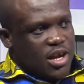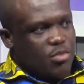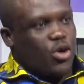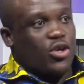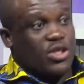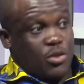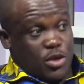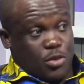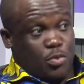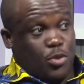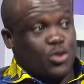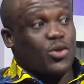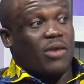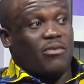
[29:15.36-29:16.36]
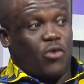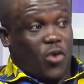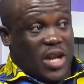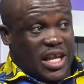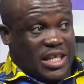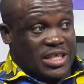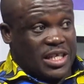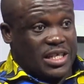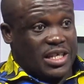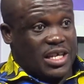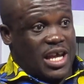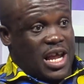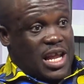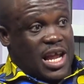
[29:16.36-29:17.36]
because they were supposed to have collected
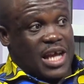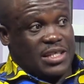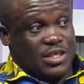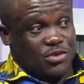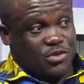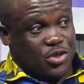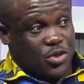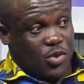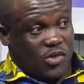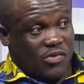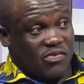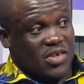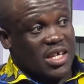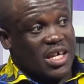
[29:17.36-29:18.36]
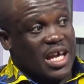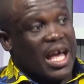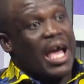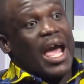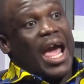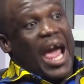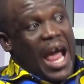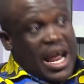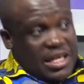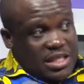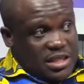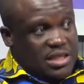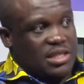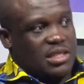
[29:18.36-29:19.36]
a license renewal fee
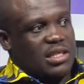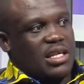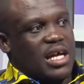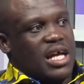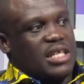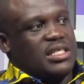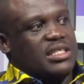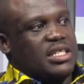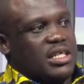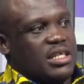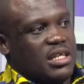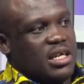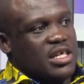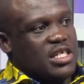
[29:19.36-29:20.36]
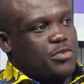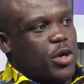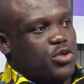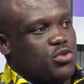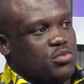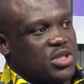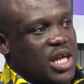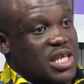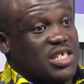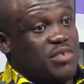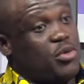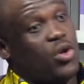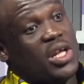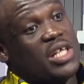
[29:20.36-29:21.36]
and a certain spectrum charge.
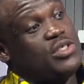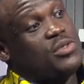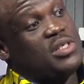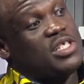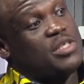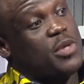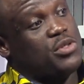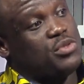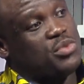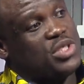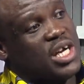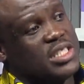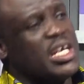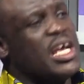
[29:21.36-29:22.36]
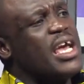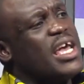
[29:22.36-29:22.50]
They've been collecting the spectrum charge.